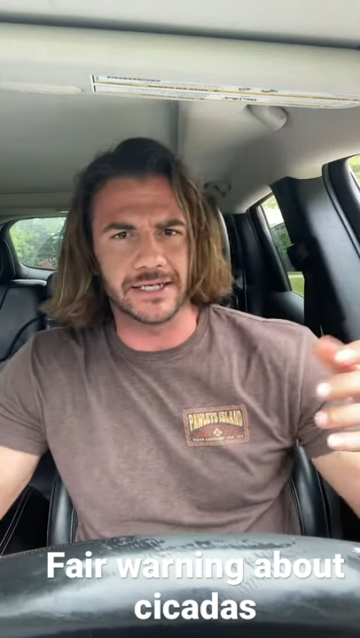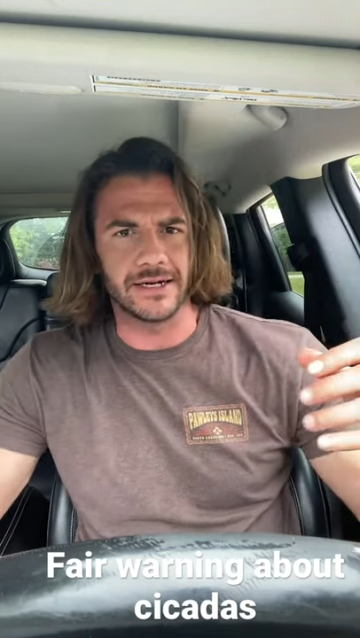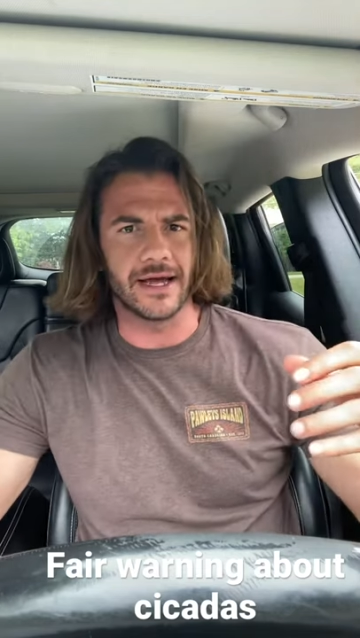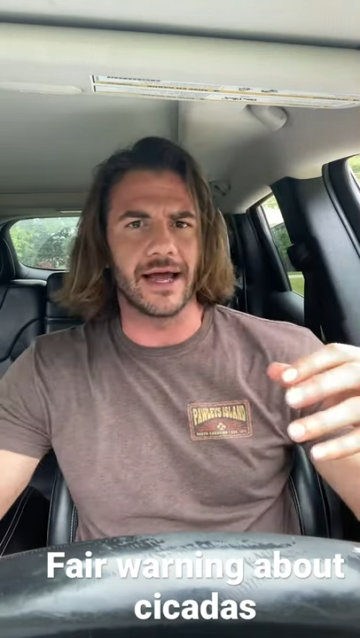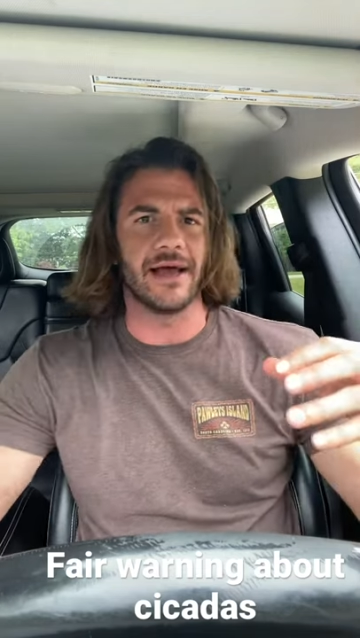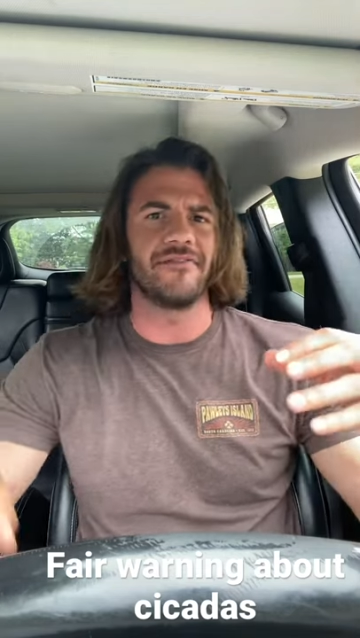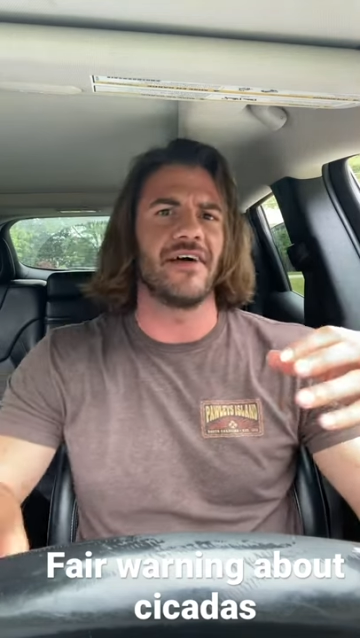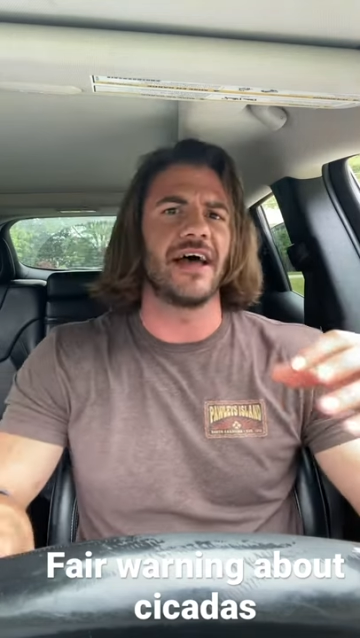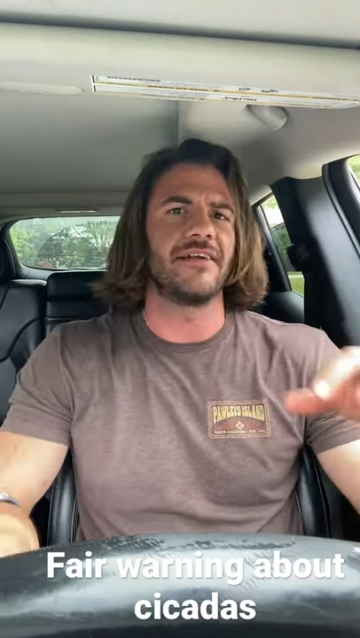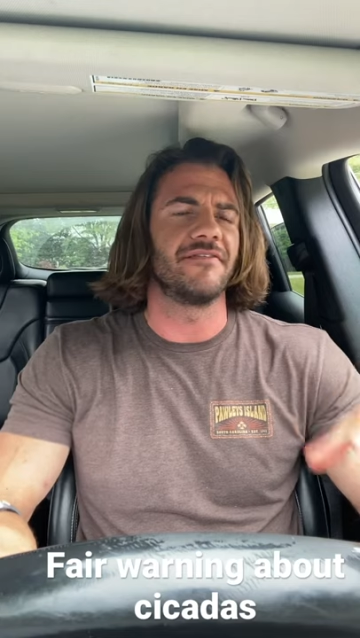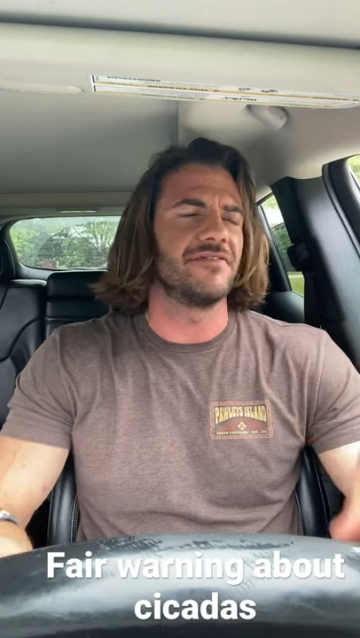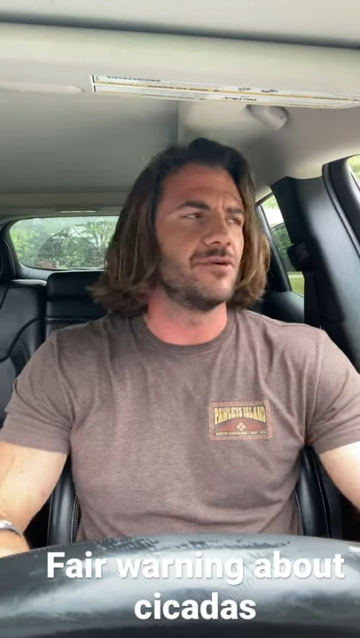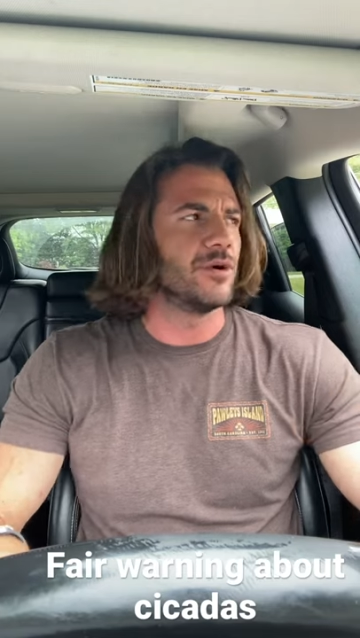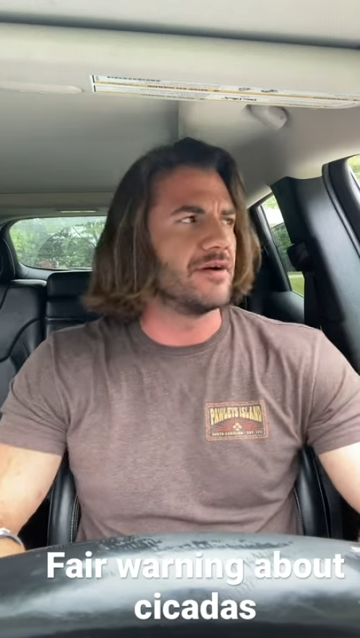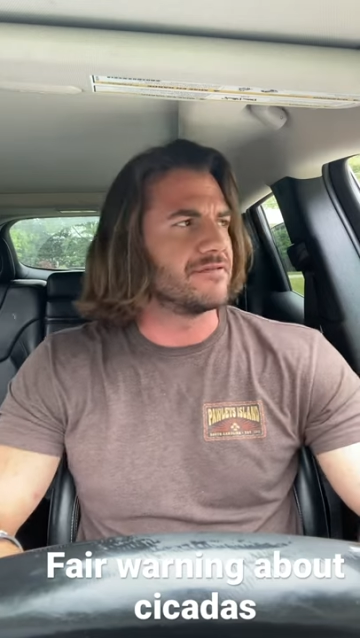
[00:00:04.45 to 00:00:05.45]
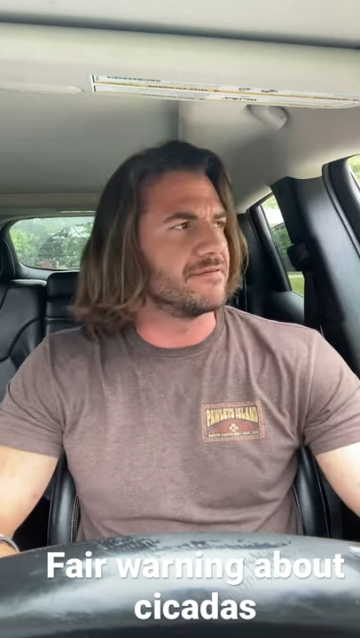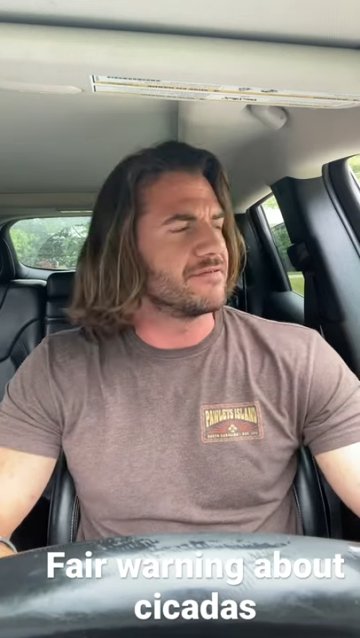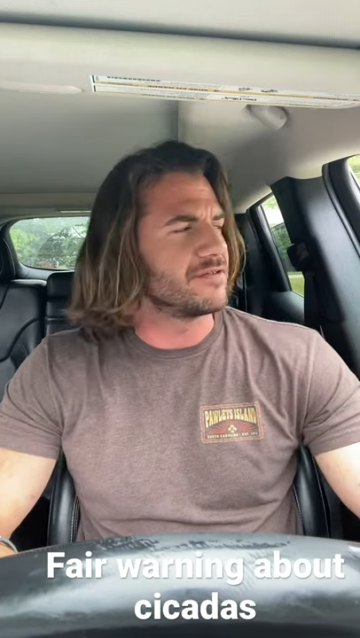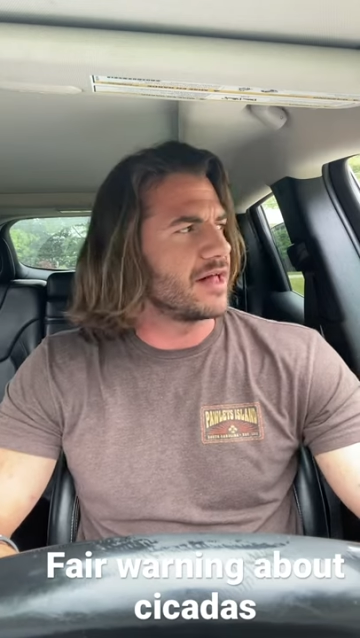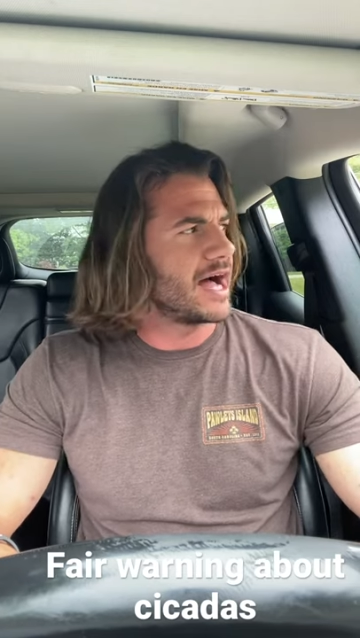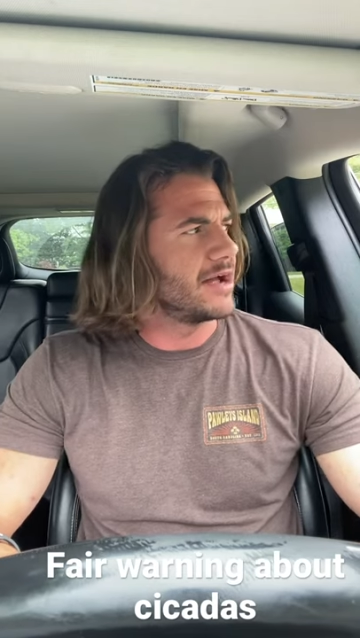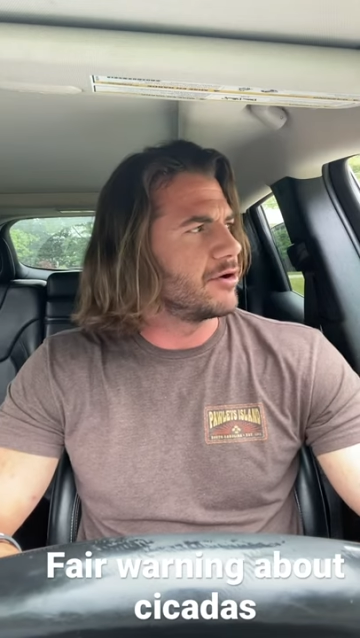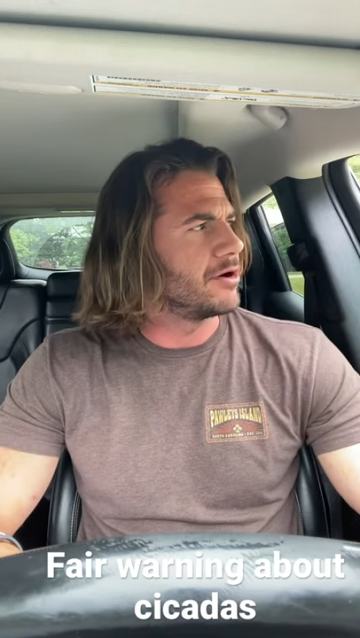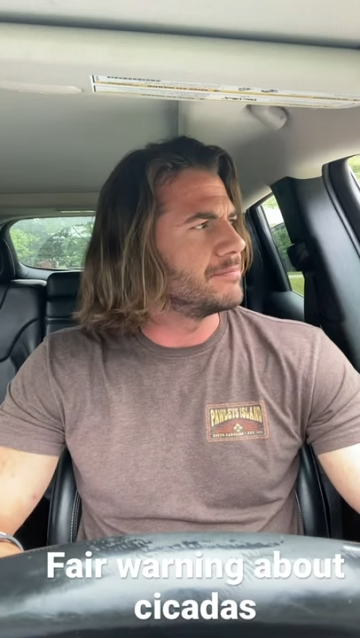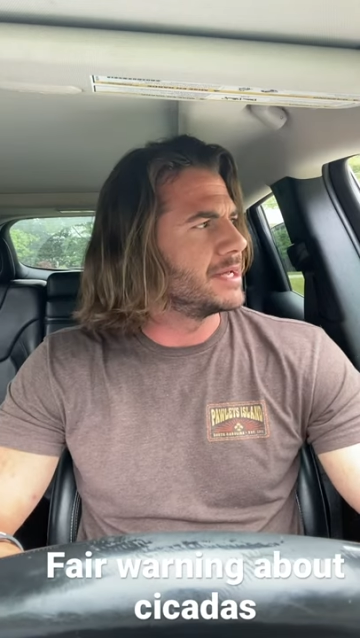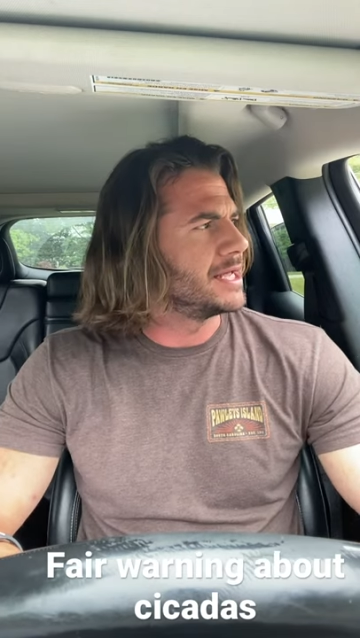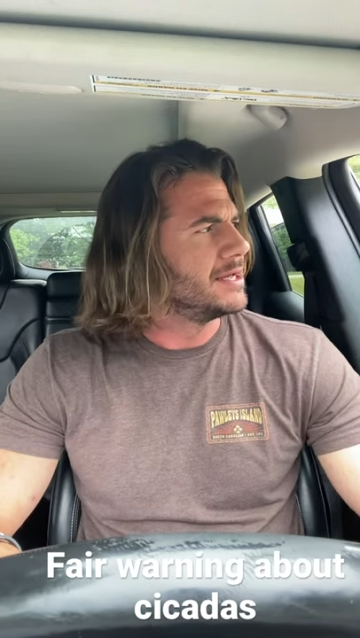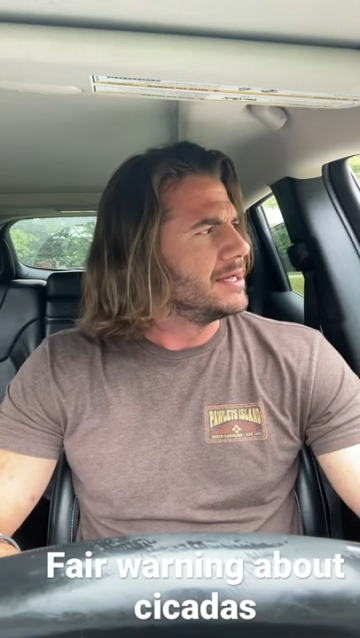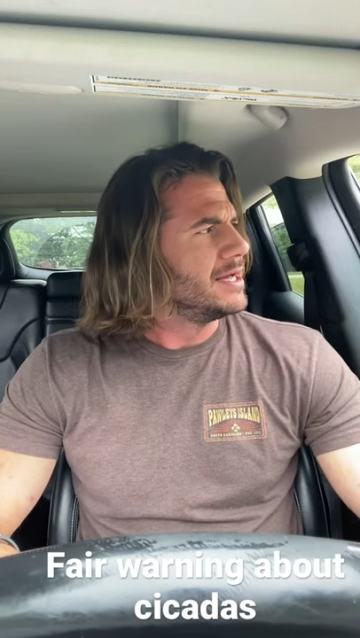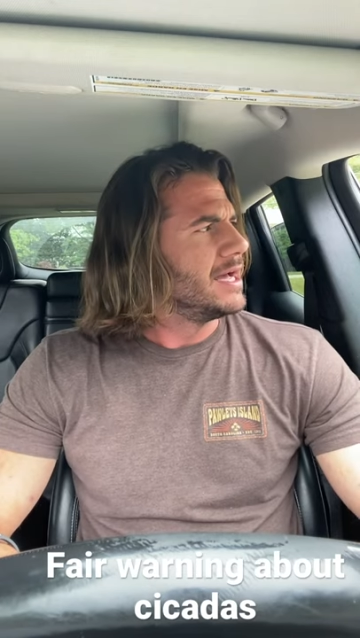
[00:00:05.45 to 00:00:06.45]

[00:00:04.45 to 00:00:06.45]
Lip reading: and I've had a few of them fly on me